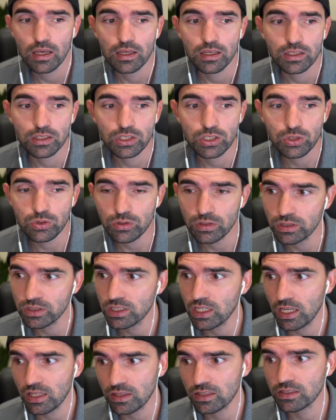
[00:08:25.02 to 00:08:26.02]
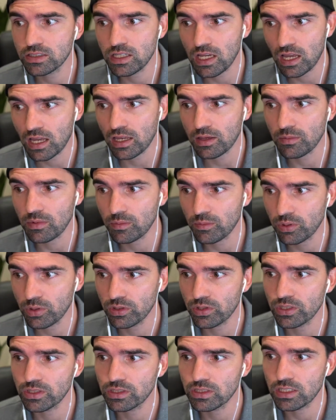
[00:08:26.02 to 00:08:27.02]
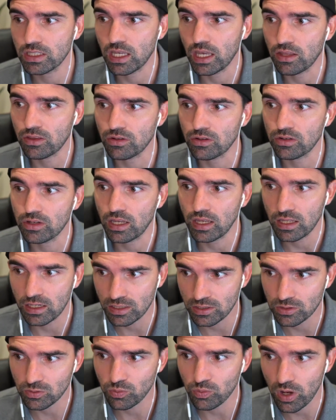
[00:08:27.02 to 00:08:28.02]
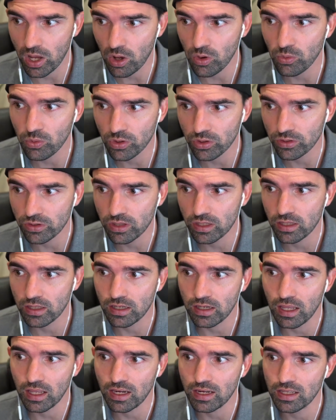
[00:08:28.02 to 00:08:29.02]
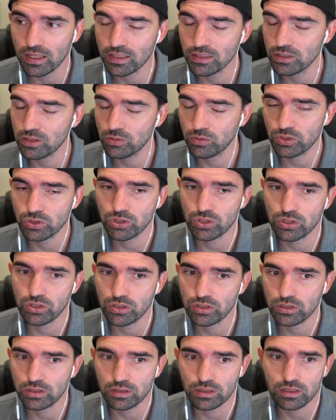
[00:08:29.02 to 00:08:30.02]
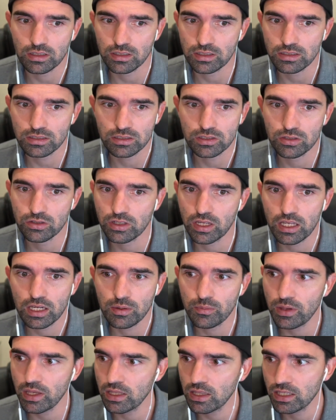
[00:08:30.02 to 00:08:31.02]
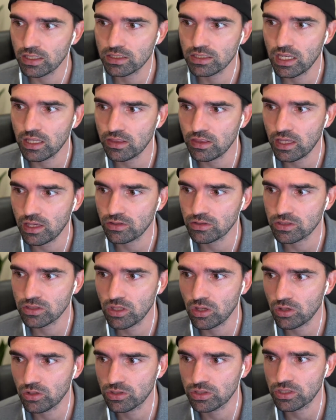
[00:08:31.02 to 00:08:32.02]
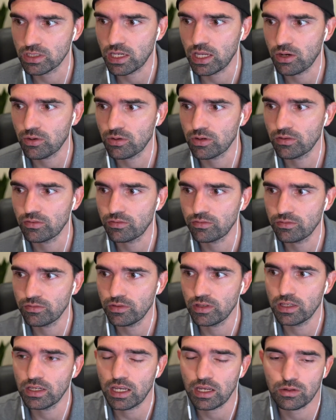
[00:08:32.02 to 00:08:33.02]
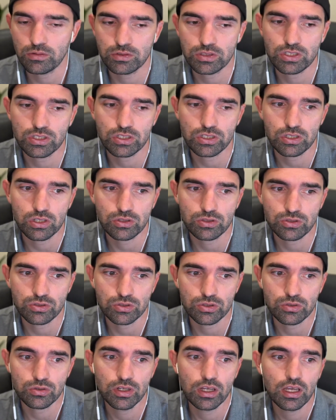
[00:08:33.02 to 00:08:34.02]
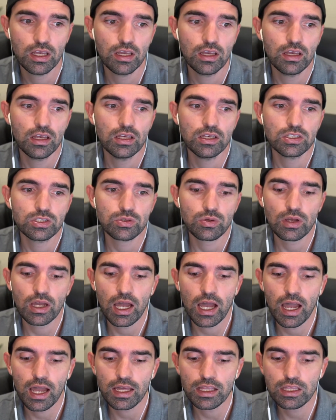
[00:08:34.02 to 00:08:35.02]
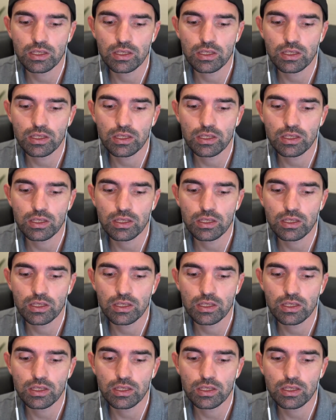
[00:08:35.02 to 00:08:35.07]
you can take the time and put this together. It is well worth it, and it's a return. You're getting paid like $10,000 an hour if an acquisition goes through. So I highly